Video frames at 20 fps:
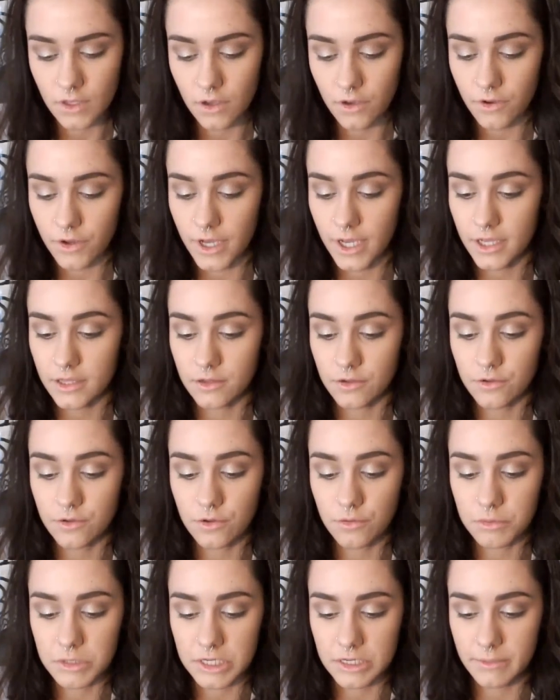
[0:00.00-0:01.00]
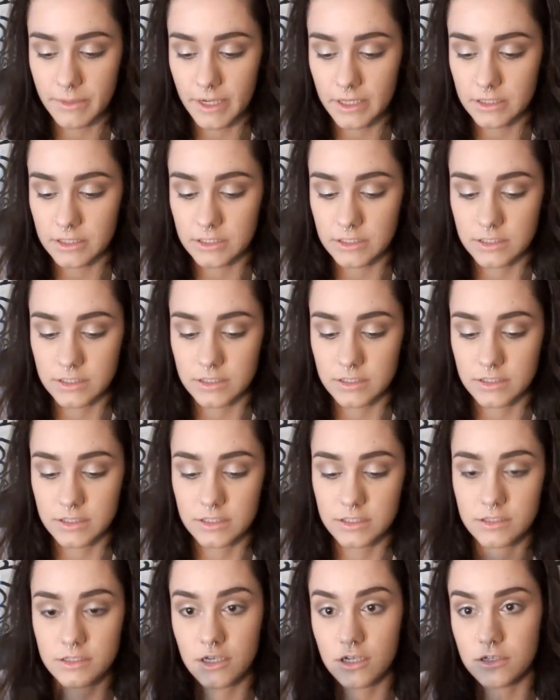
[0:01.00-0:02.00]
Okay, and the cool part about this is
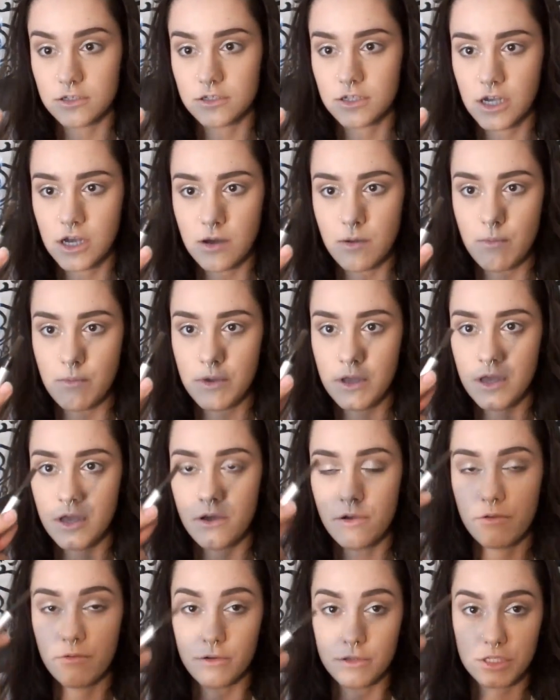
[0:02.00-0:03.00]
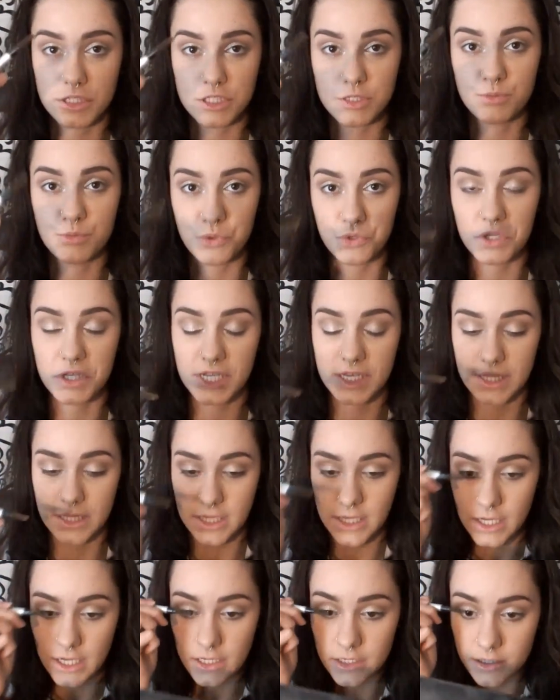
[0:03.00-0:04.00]
this does come with a spoolie at
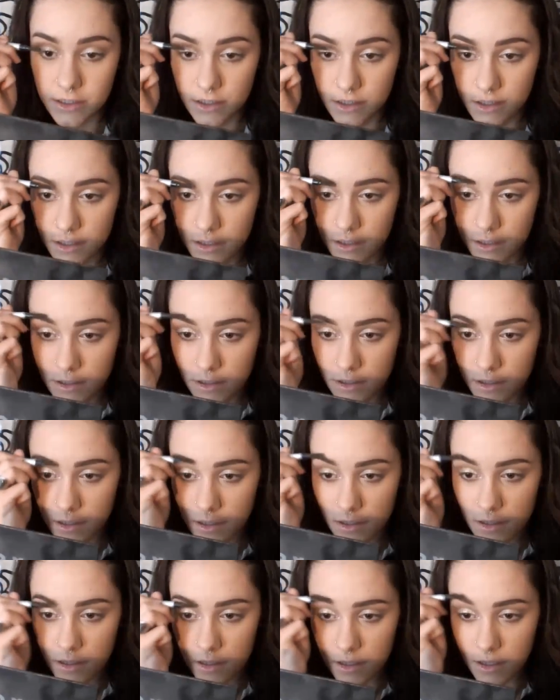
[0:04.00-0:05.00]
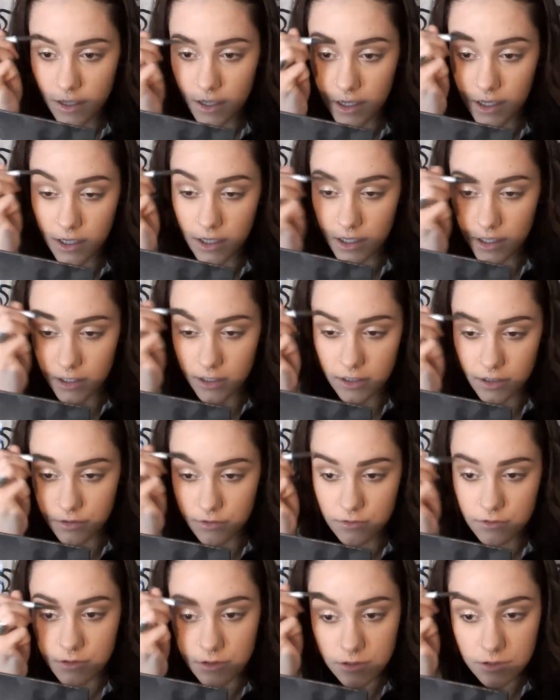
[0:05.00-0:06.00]
the end. And
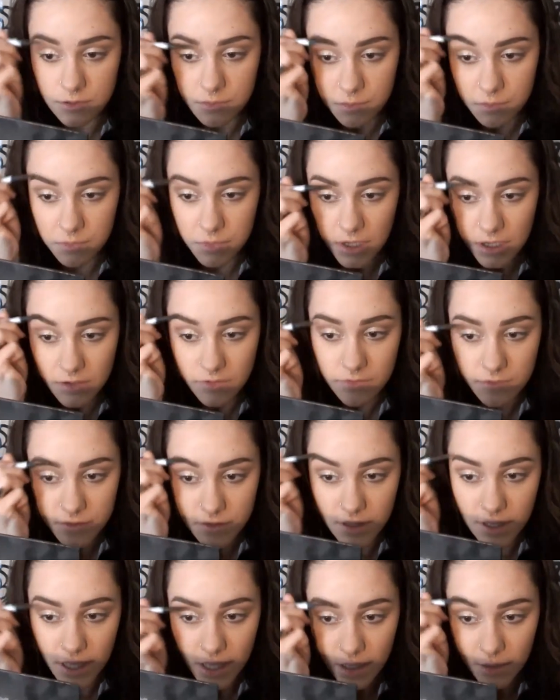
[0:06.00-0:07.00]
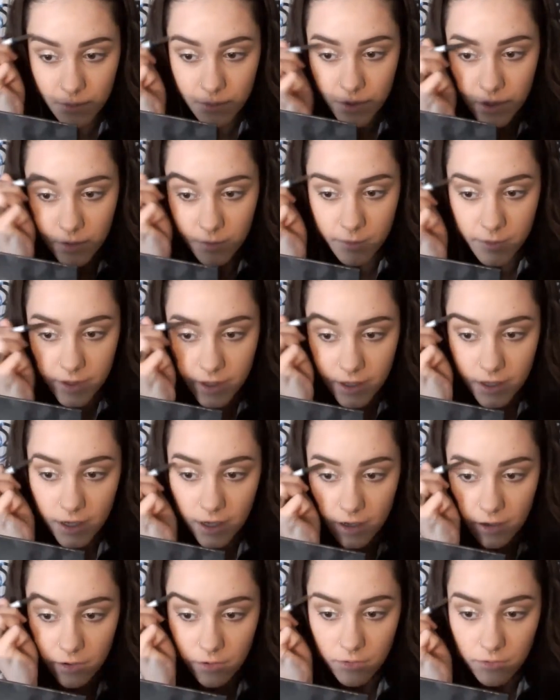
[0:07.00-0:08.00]
you just buff that puppy
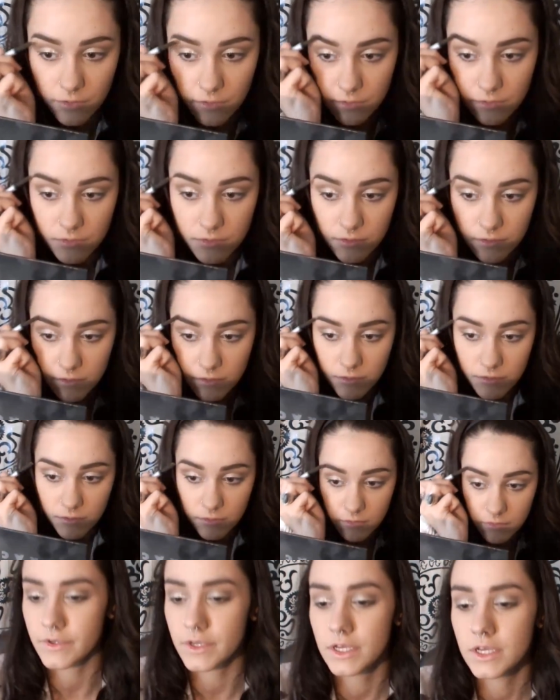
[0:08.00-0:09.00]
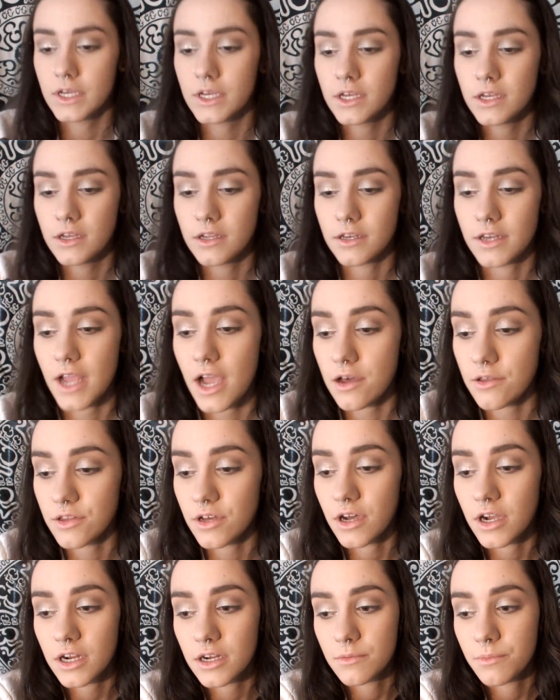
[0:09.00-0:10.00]
out. Now
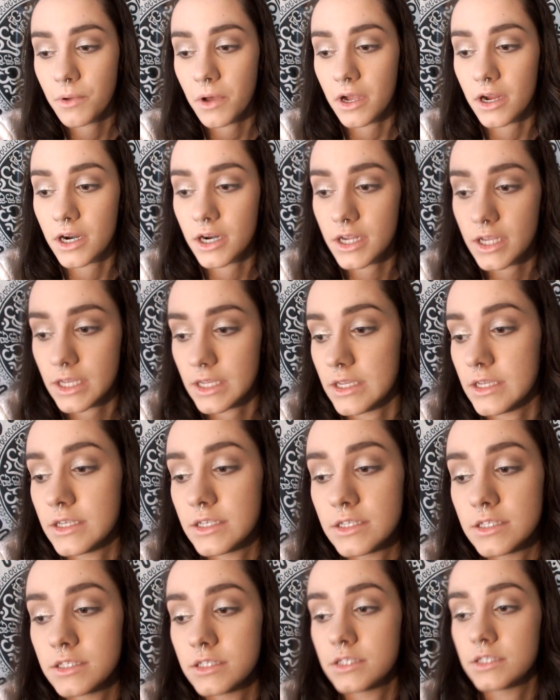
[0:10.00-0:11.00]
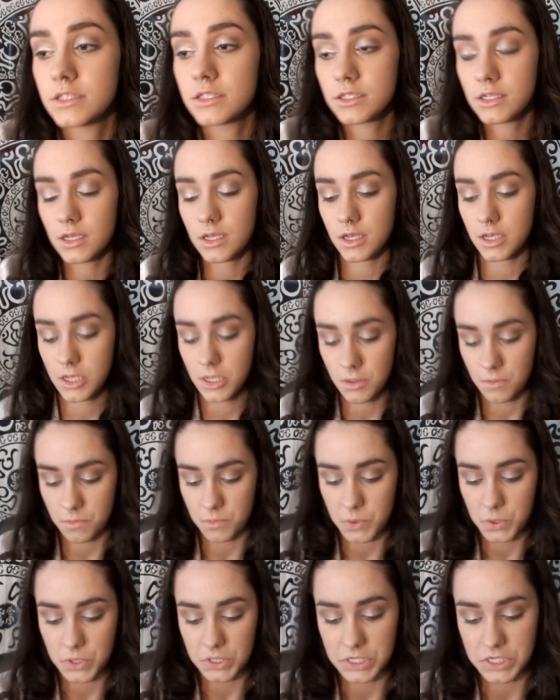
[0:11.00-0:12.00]
the hard part is
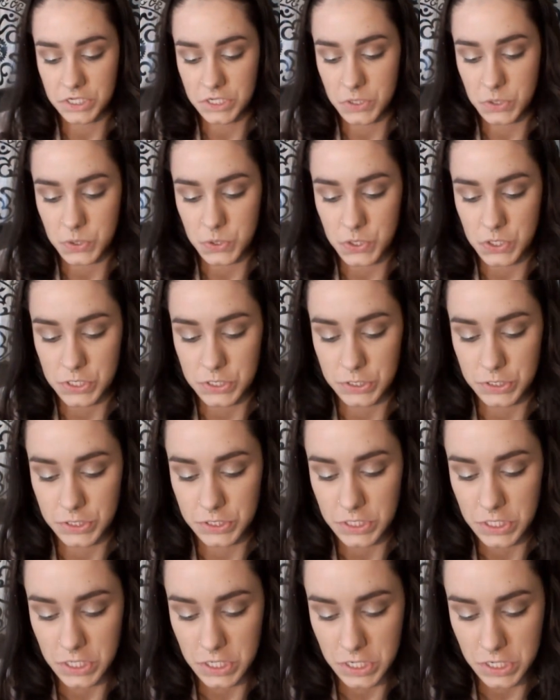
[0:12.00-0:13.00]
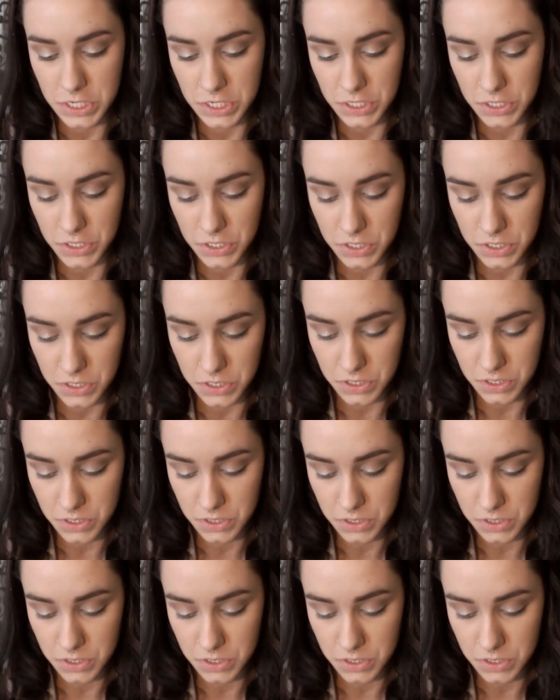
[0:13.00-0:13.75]
putting on the liner.